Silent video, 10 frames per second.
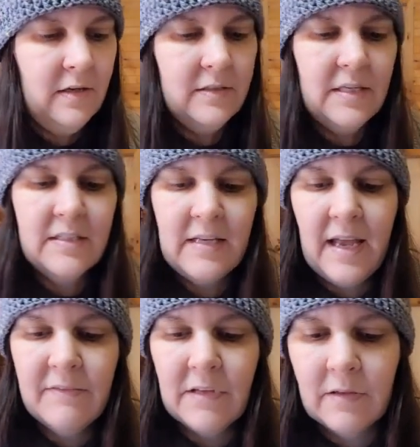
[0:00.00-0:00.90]
it doesn't
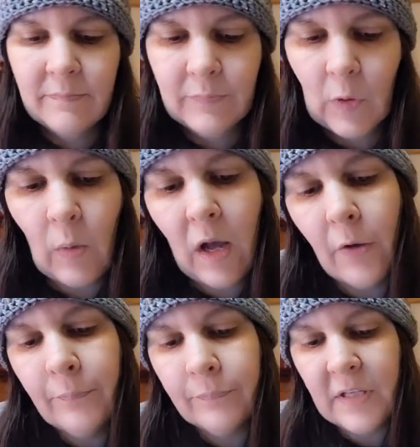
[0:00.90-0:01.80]
have it.
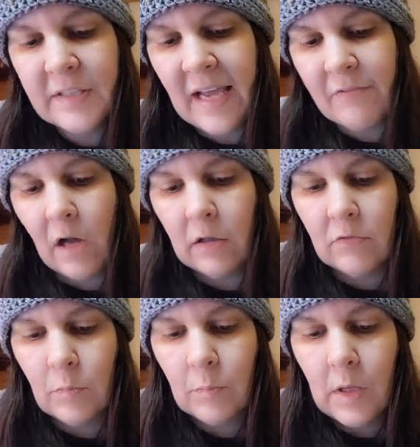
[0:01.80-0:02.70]
Well, doesn't have all
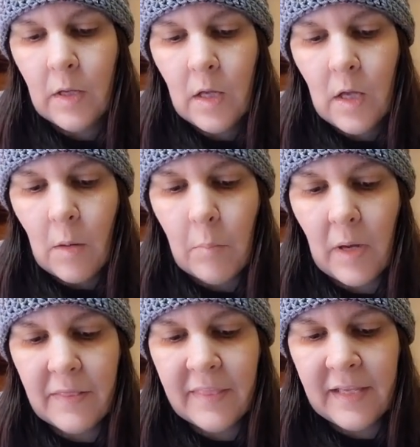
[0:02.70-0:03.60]
of them.
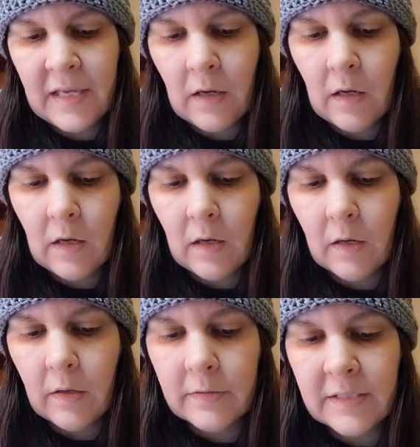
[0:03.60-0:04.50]
But the
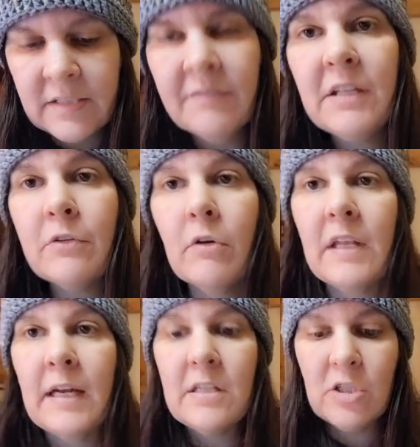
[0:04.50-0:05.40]
uh, nativity throw
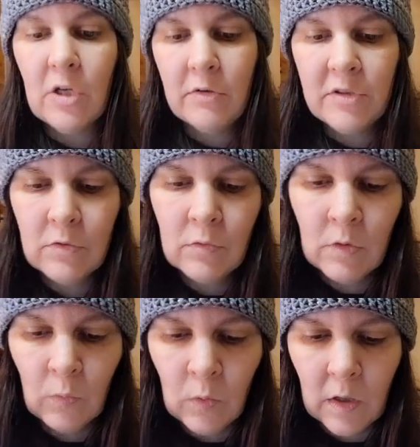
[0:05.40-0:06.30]
that I just showed you
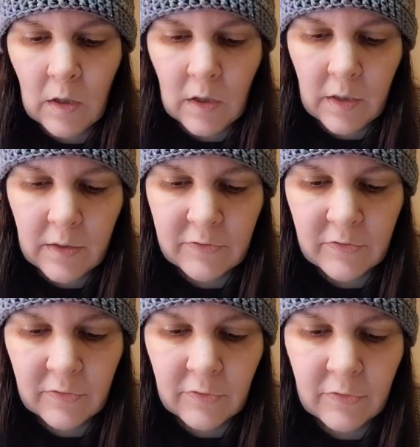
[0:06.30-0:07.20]

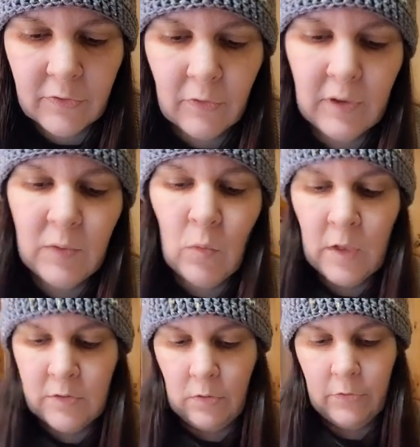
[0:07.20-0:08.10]
was
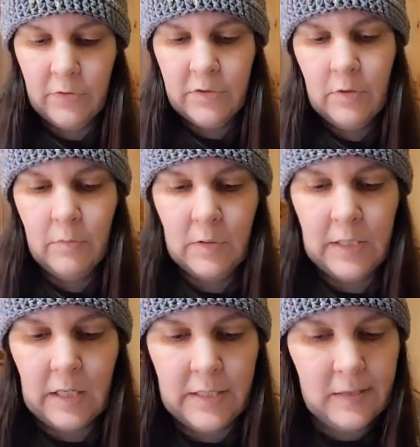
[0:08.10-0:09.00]
$31 when
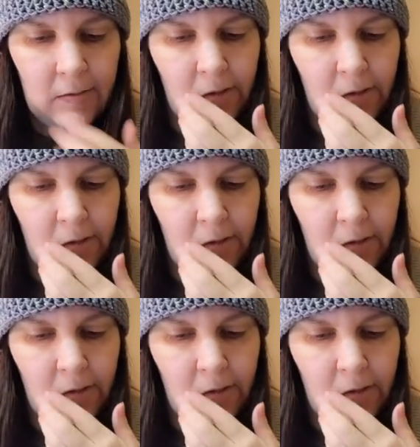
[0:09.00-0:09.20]
I got it.